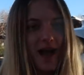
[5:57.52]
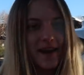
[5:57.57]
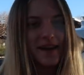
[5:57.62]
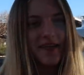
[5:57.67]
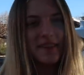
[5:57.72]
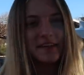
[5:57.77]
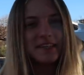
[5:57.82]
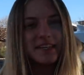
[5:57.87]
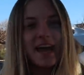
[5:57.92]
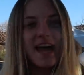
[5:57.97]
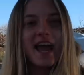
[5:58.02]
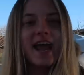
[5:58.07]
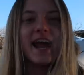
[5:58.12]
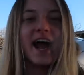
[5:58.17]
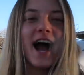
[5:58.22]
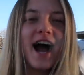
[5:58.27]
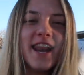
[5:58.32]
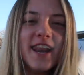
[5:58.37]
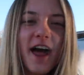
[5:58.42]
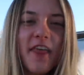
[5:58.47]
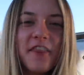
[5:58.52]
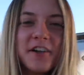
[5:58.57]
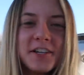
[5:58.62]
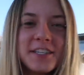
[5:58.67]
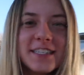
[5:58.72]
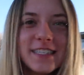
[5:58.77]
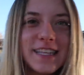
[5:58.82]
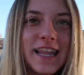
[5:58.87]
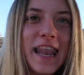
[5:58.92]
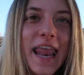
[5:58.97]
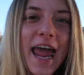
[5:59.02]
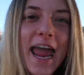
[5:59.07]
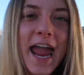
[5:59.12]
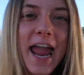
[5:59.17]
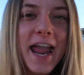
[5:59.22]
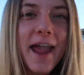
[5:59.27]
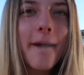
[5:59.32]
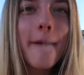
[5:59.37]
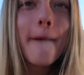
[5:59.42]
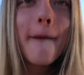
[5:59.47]
Another Allie day, has an even another longer,
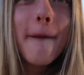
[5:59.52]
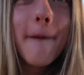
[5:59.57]
sleigh.